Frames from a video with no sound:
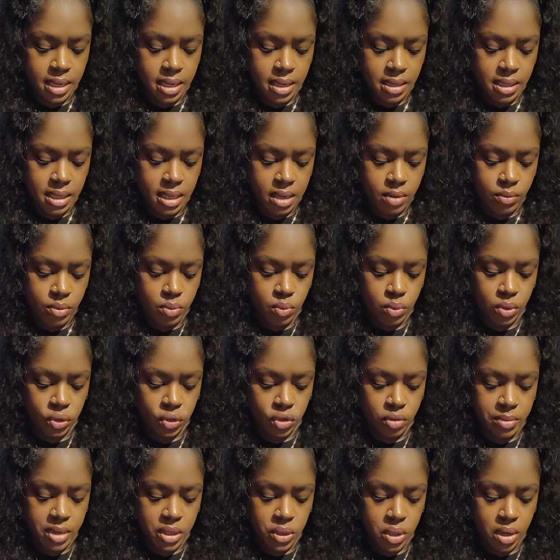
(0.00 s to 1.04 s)
Again, we want
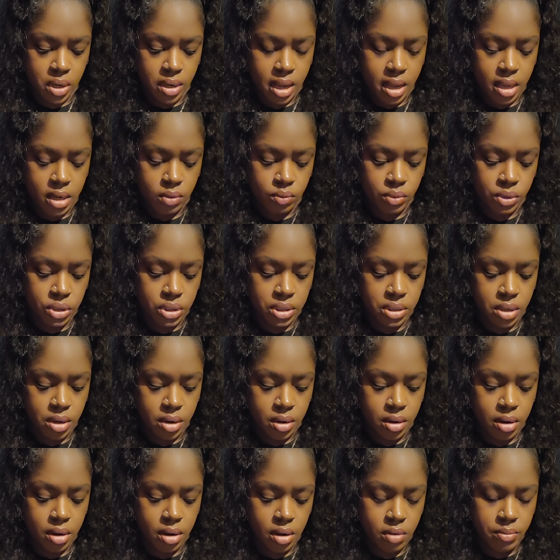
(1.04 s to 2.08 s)
your major arcana, which is the
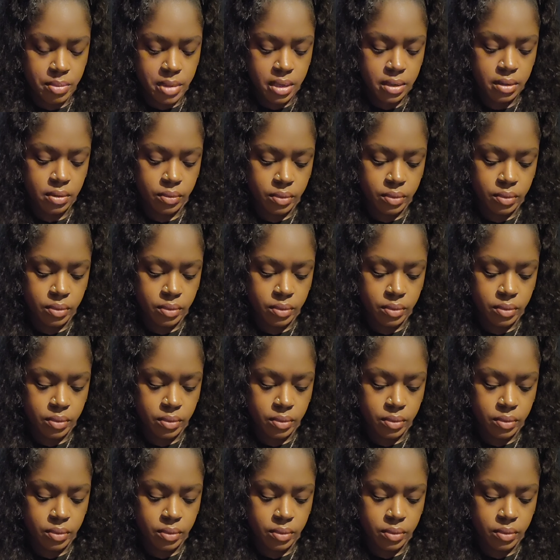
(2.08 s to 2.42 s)
Hermit,